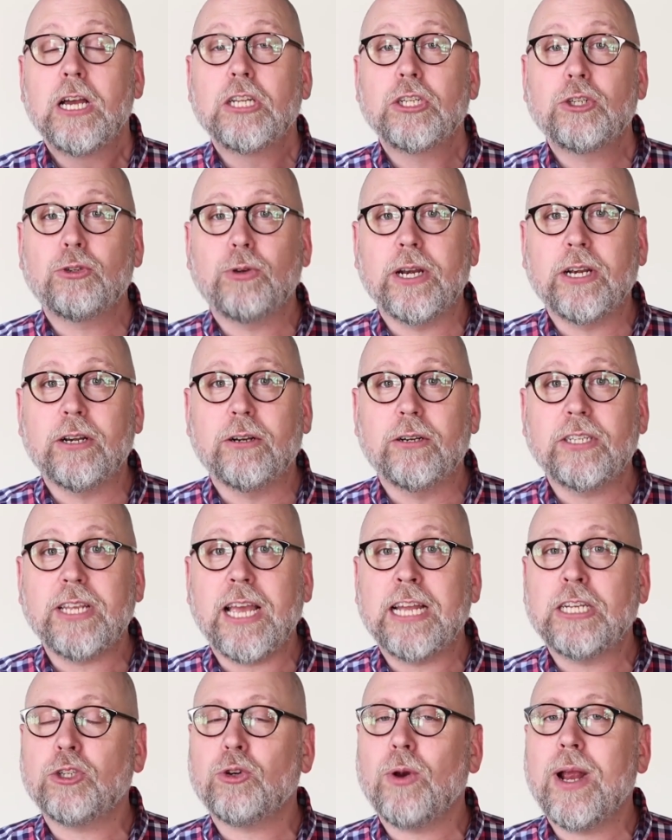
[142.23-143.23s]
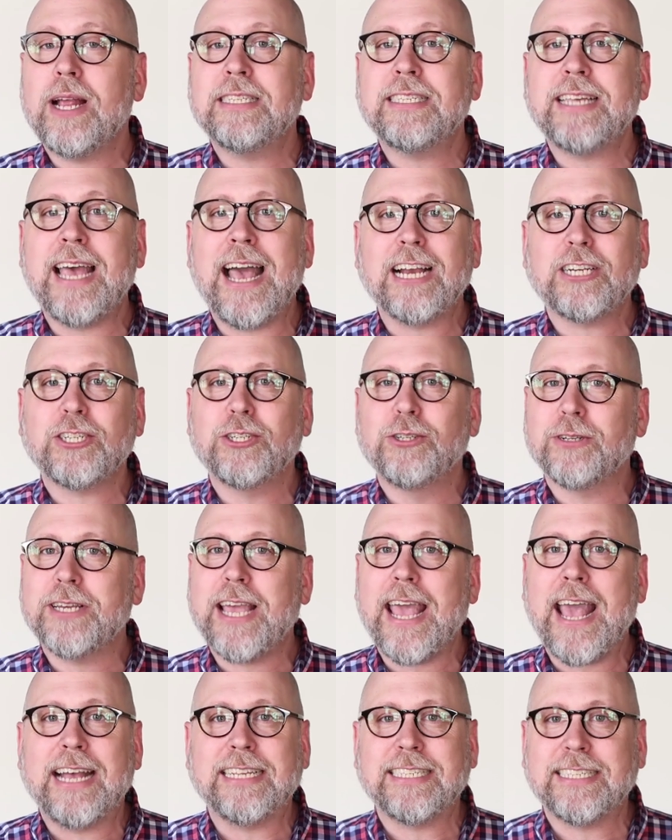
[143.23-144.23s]
triggers a transactional
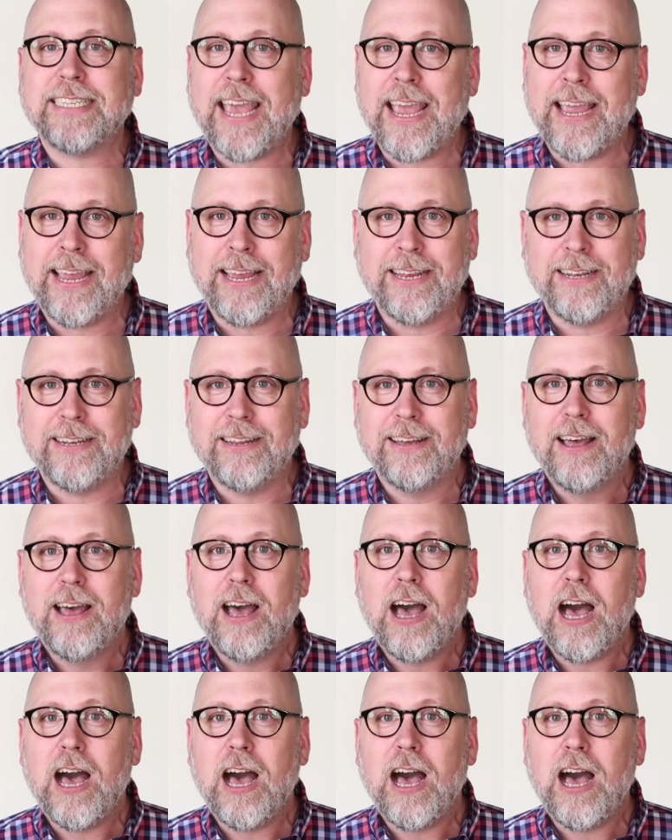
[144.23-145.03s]
cascade